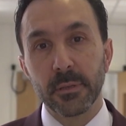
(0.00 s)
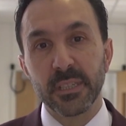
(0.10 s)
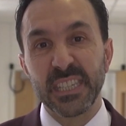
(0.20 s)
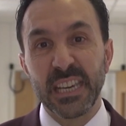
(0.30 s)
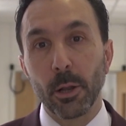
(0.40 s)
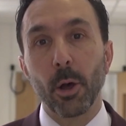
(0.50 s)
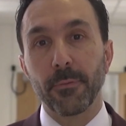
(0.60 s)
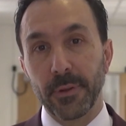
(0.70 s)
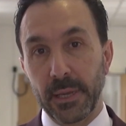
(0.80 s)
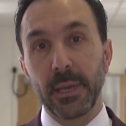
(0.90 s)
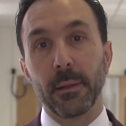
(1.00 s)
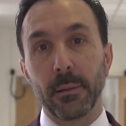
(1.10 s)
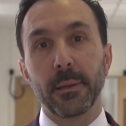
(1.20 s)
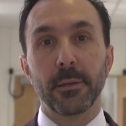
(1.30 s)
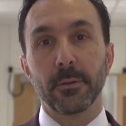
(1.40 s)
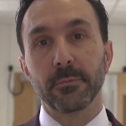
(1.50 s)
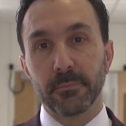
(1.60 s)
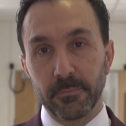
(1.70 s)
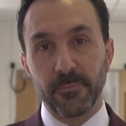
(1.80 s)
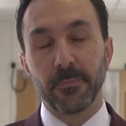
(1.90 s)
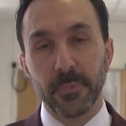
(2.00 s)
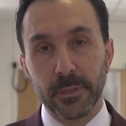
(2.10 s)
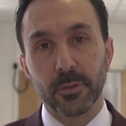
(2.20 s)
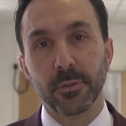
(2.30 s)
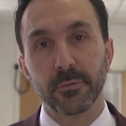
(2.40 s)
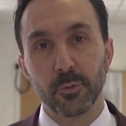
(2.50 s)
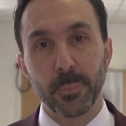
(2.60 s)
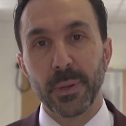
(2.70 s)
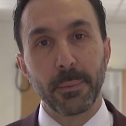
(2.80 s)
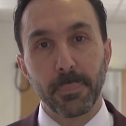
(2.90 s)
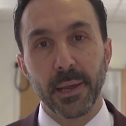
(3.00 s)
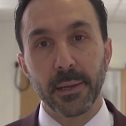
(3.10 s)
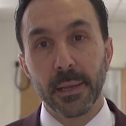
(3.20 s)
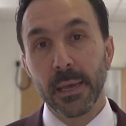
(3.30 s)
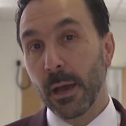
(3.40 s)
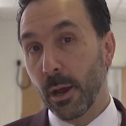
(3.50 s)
seal off and heal and don't sort of drip any blood.